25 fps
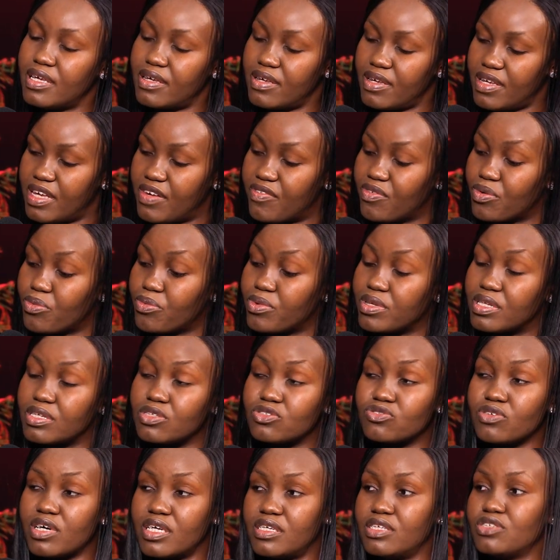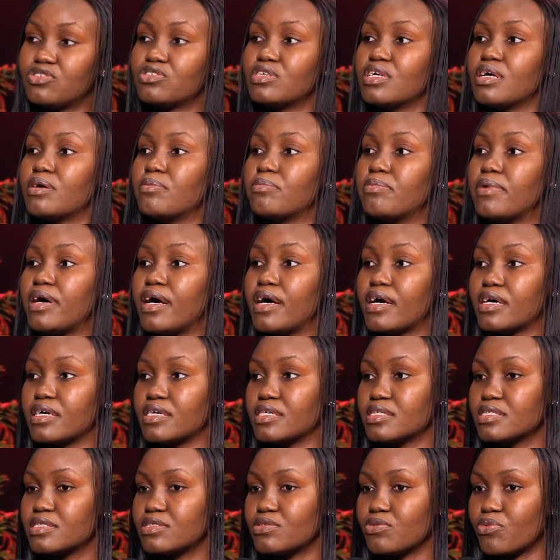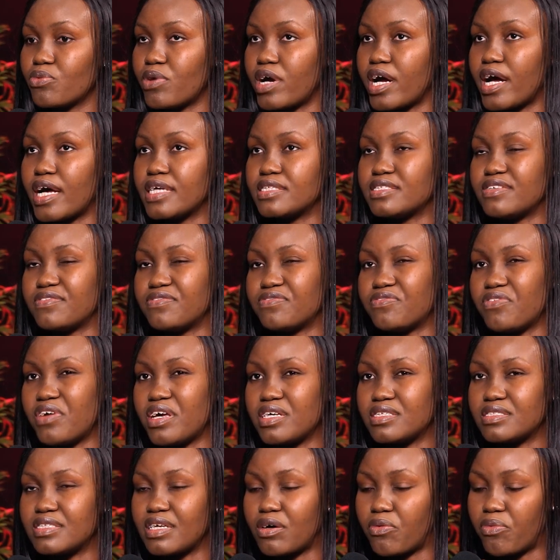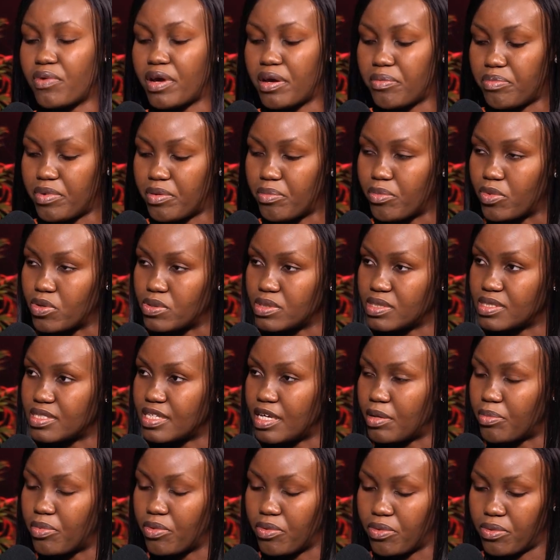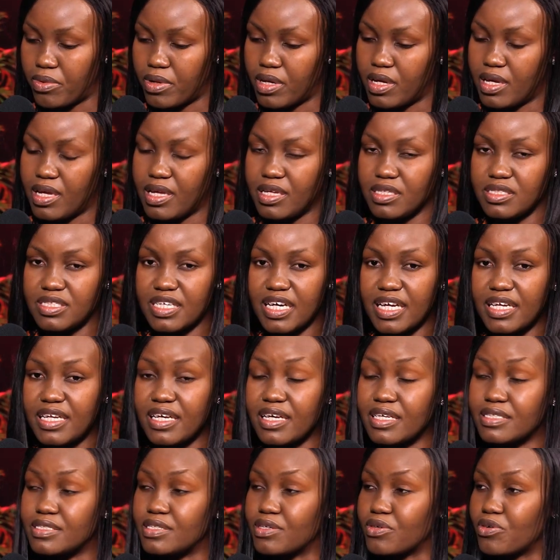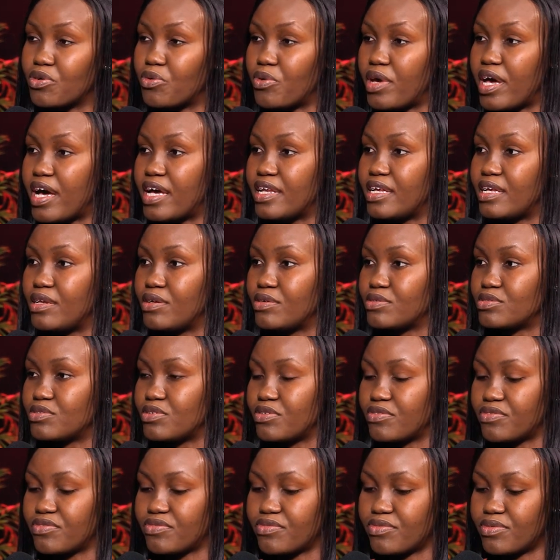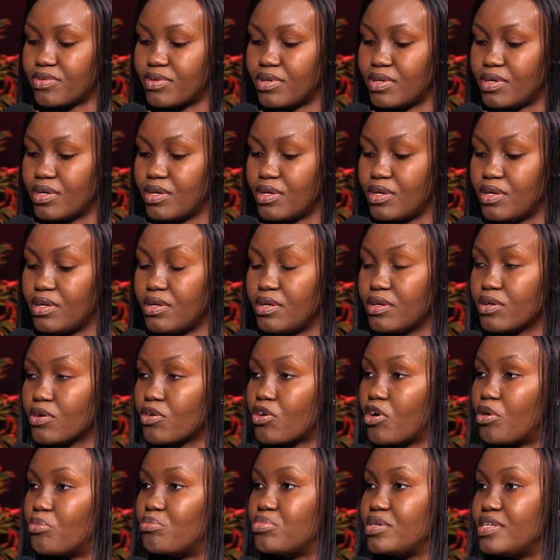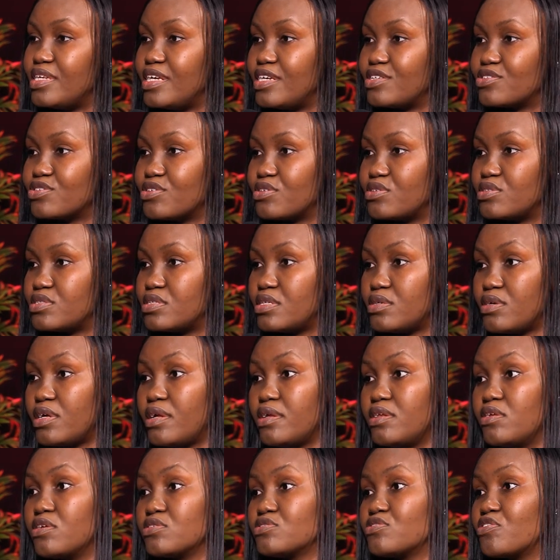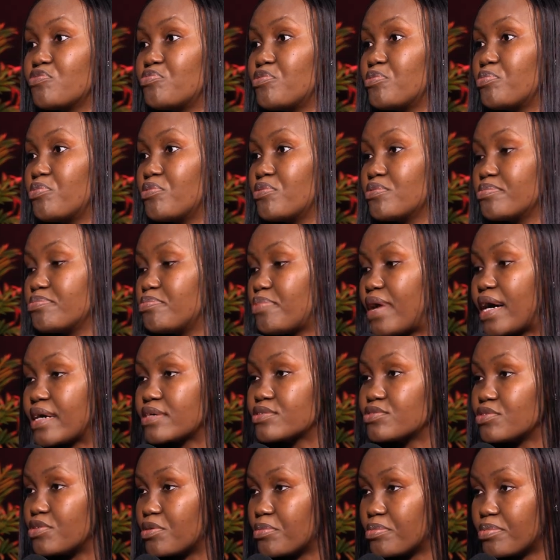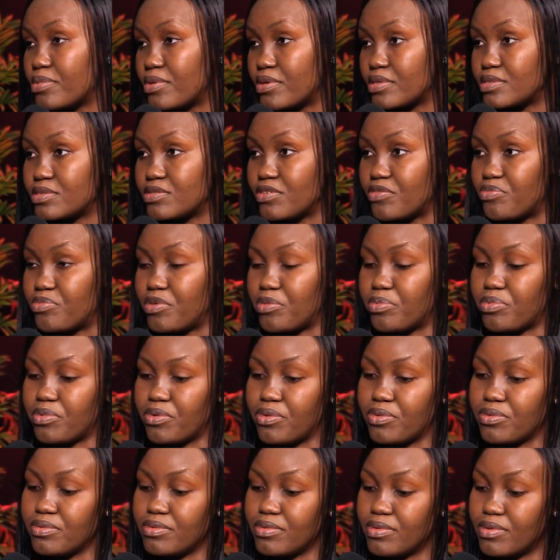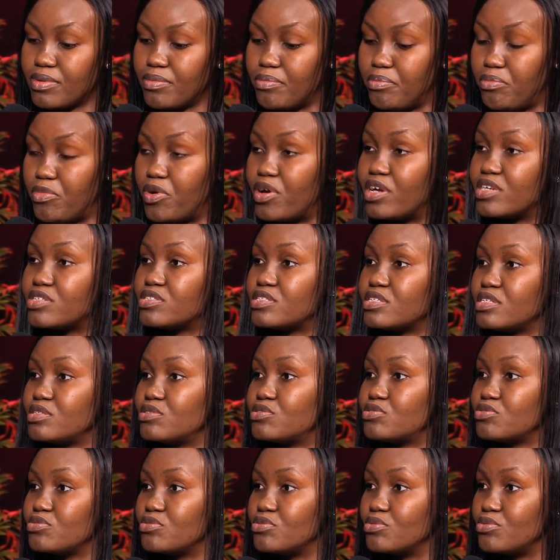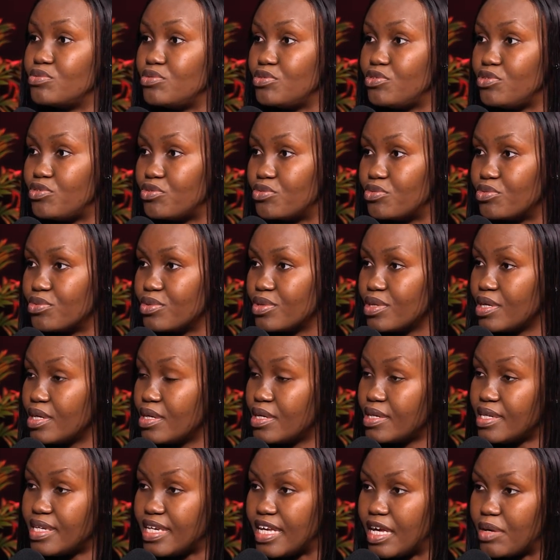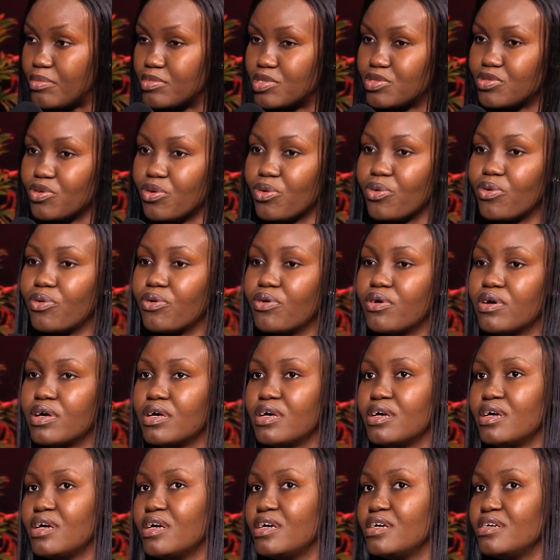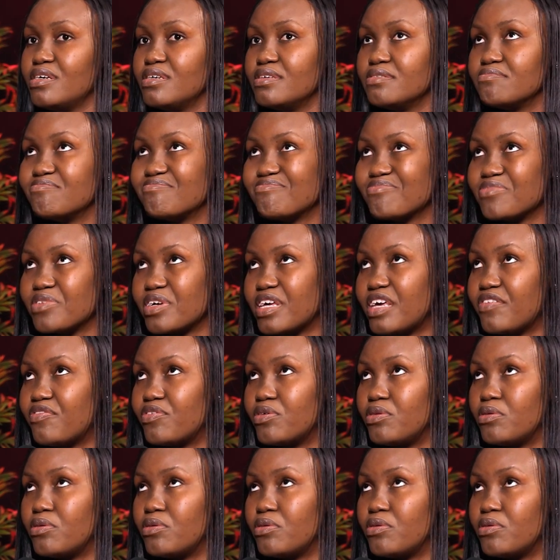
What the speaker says: even with the traditional banks, we're at a phase that we're a bit more stable. 10 years ago, we had a lot of combinations, lots of people packed up, lots of people merged into new names. So if you